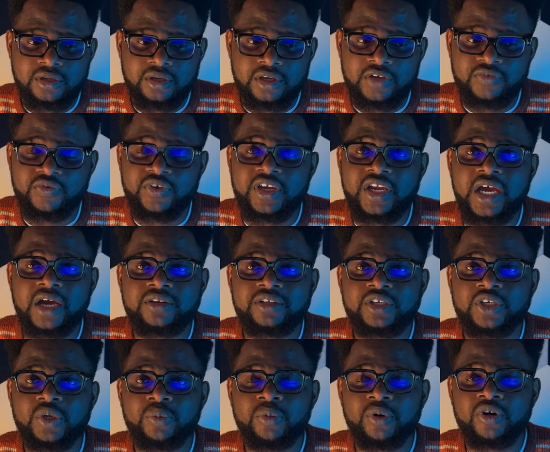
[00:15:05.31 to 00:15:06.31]
If we count the
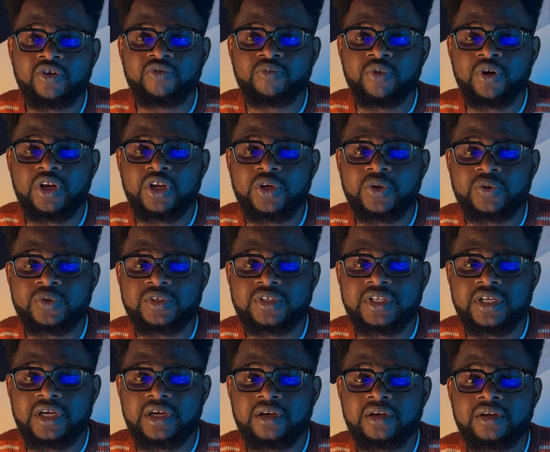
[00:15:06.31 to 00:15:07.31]
number of molecules
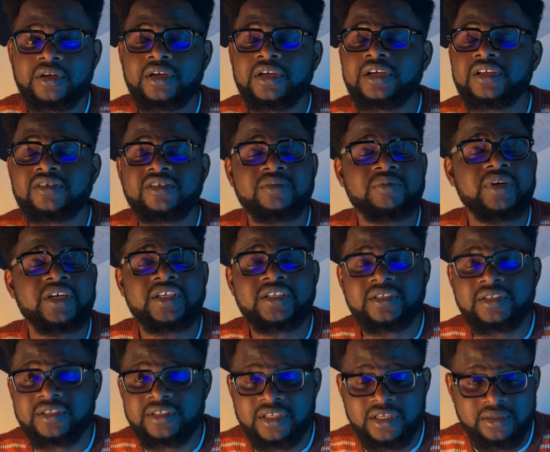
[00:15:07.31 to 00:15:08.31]
there, it remains
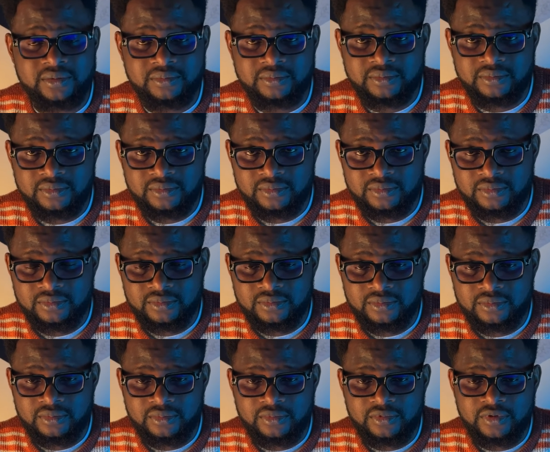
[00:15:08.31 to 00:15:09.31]
the same.
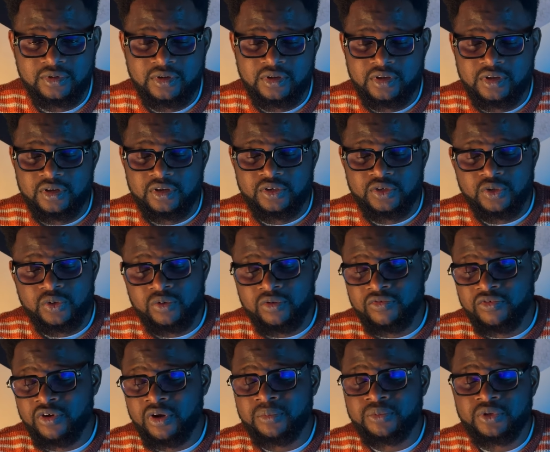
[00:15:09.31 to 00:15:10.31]
So
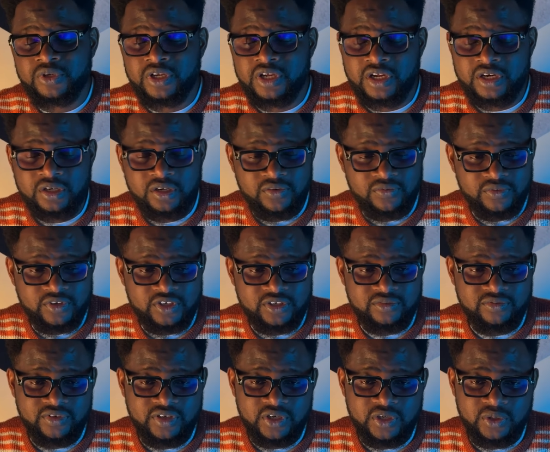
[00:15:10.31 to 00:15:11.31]
we've come to the end of this
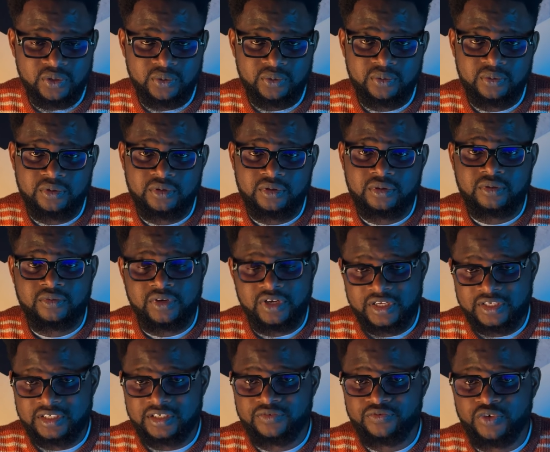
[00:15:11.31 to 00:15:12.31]
video
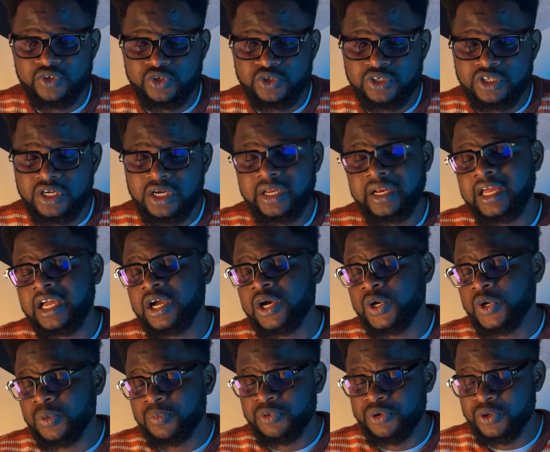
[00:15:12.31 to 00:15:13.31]
lesson for today, and I
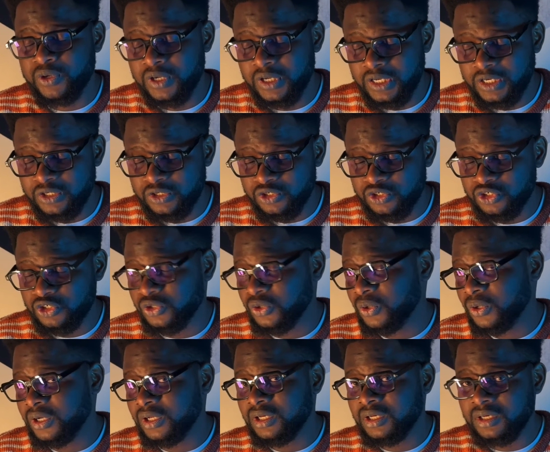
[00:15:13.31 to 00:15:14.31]
hope you
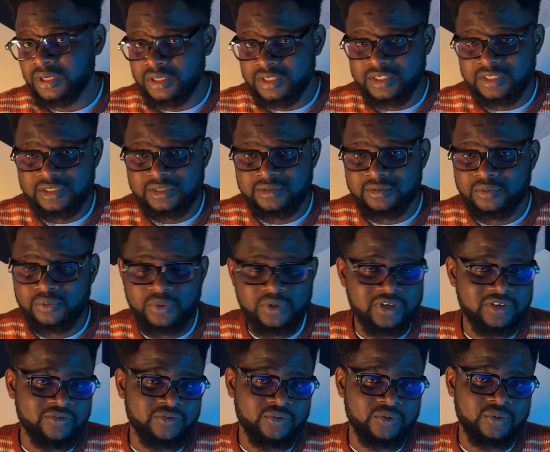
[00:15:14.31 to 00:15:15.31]
enjoy this
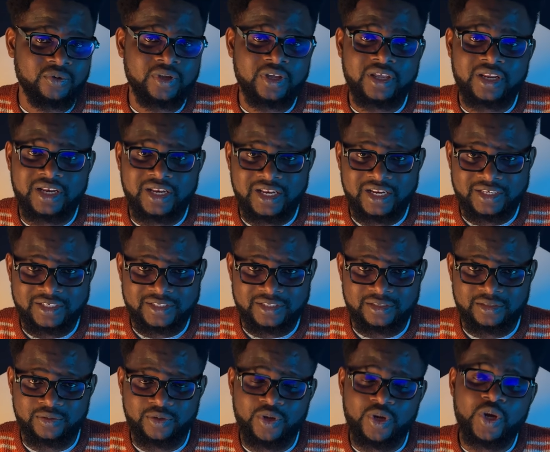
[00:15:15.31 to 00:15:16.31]
wonderful
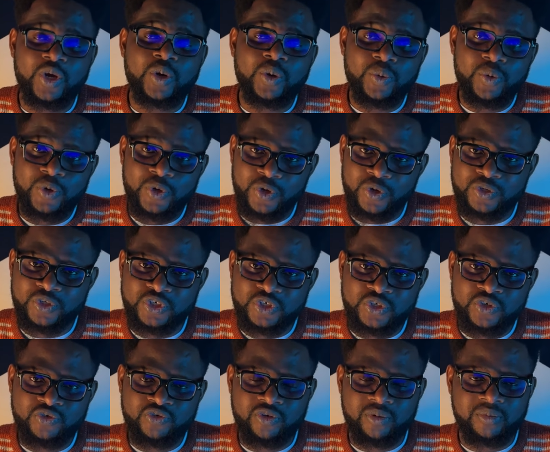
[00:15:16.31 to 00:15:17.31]
lesson. We will
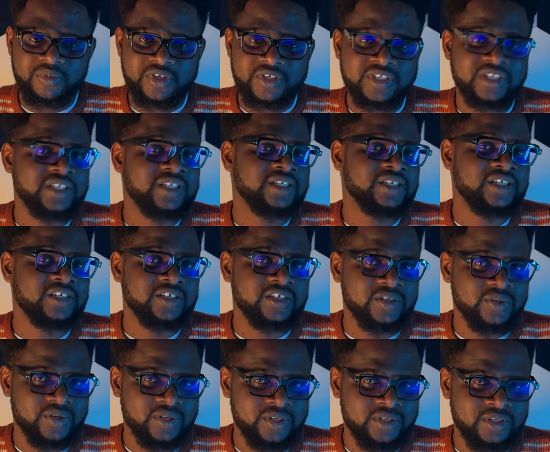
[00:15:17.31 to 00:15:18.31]
continue from this. This is a
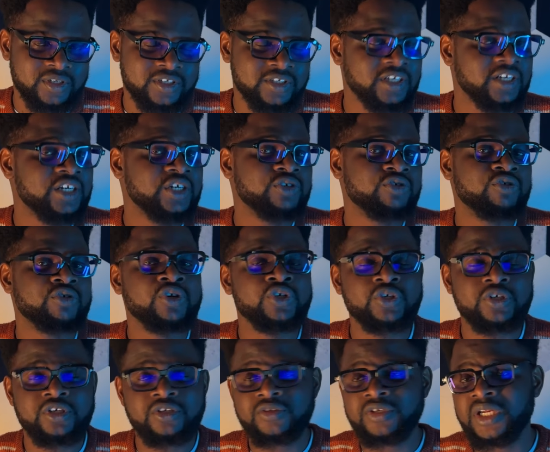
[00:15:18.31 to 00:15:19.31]
series. This is an
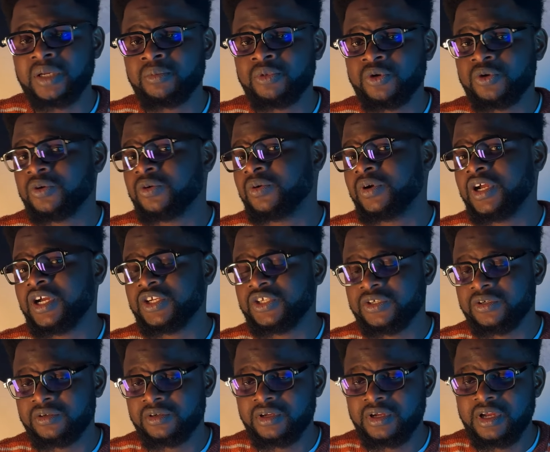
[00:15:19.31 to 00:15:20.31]
introduction into chemical
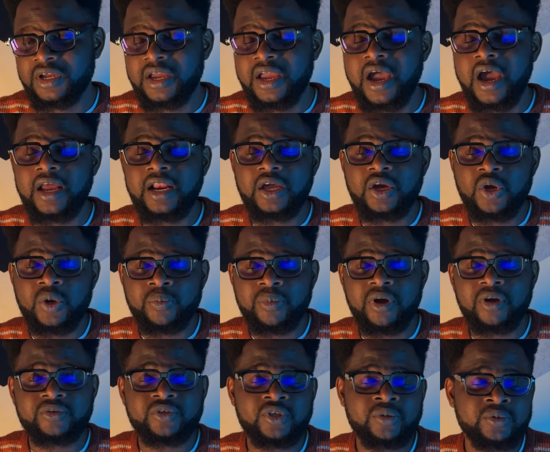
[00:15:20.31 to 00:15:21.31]
reaction, and I hope
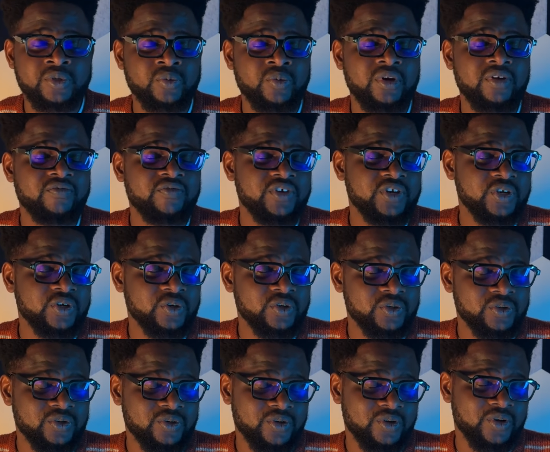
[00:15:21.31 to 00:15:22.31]
our subsequent
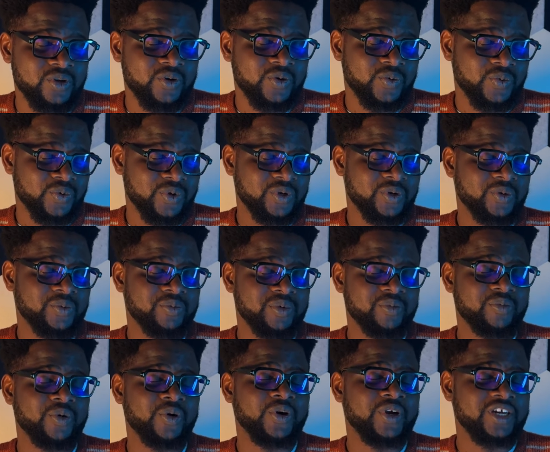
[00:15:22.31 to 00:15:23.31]
videos will be
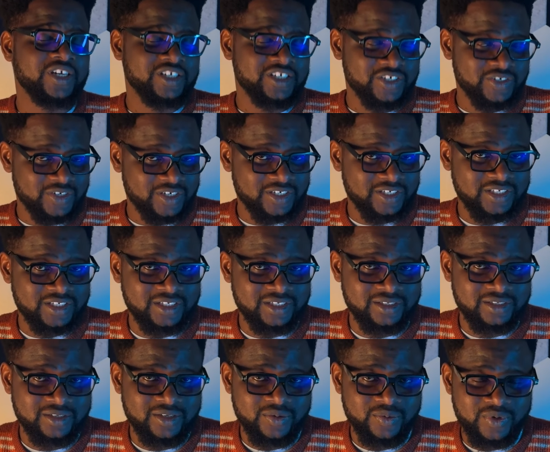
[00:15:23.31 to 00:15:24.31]
more
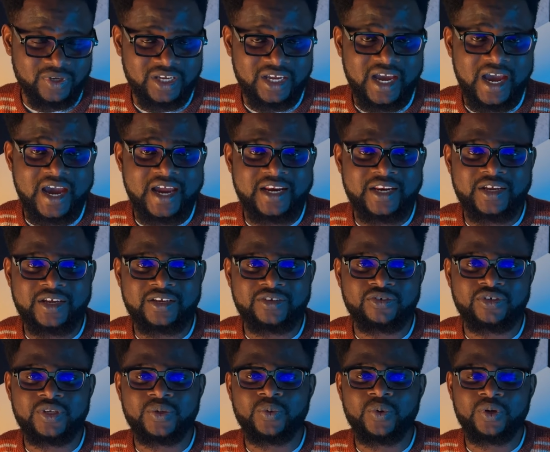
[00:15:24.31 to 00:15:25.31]
interesting. We guide you
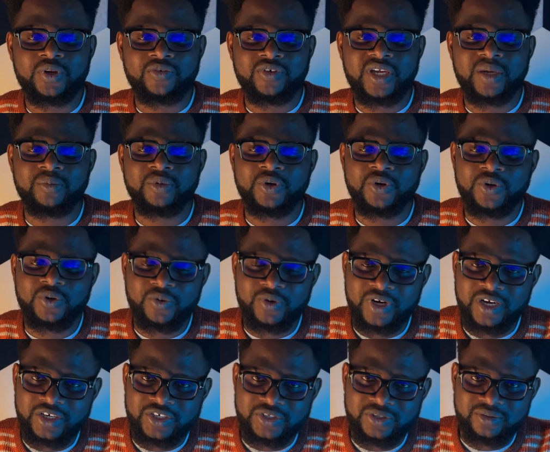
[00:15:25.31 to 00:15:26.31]
into the world of chemical
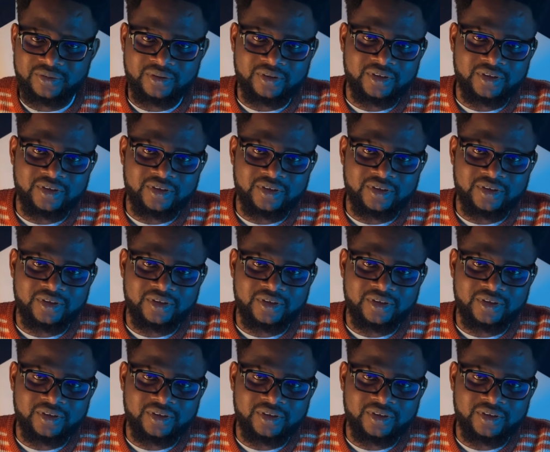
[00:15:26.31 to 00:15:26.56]
reaction.